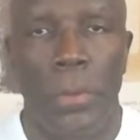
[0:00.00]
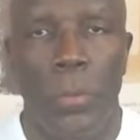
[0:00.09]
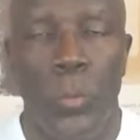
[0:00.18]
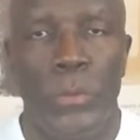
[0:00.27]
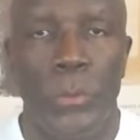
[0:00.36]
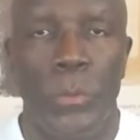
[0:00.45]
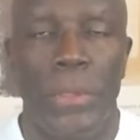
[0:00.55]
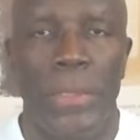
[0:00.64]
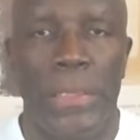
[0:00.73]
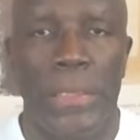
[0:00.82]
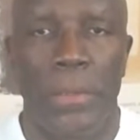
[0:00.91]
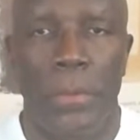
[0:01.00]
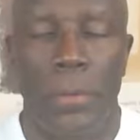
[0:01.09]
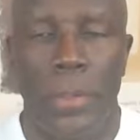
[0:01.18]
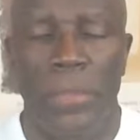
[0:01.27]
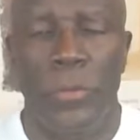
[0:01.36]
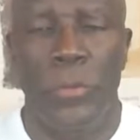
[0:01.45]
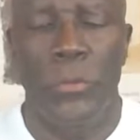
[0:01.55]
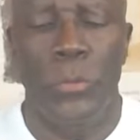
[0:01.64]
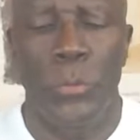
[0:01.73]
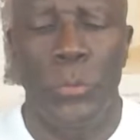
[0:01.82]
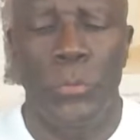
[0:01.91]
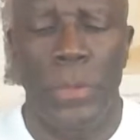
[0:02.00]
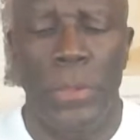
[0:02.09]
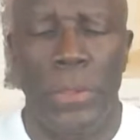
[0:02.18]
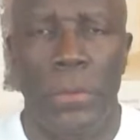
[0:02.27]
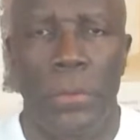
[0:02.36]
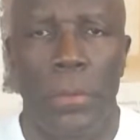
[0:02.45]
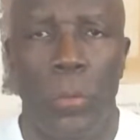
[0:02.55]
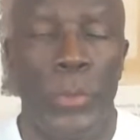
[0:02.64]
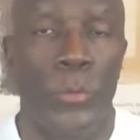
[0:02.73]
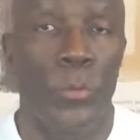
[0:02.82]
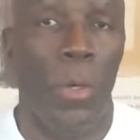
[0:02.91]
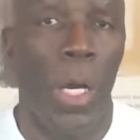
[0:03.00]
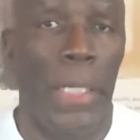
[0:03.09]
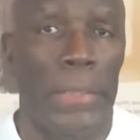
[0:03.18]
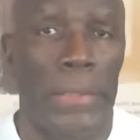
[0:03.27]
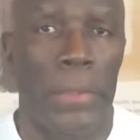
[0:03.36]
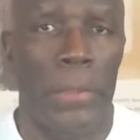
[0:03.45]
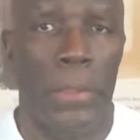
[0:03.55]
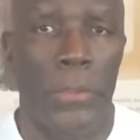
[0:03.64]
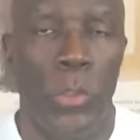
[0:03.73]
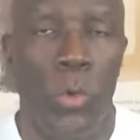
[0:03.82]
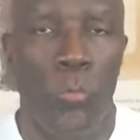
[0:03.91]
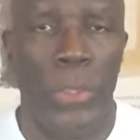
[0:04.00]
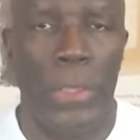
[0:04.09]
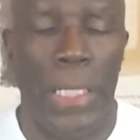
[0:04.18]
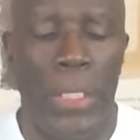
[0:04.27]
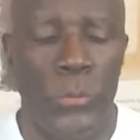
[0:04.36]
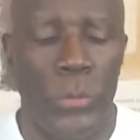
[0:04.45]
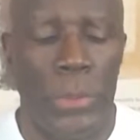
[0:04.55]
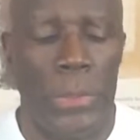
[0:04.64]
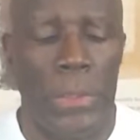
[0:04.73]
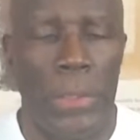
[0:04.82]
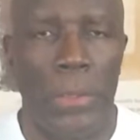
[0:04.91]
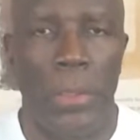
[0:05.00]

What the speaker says: what you can eat if you choose to eat, what you are eating and don't realize you're eating.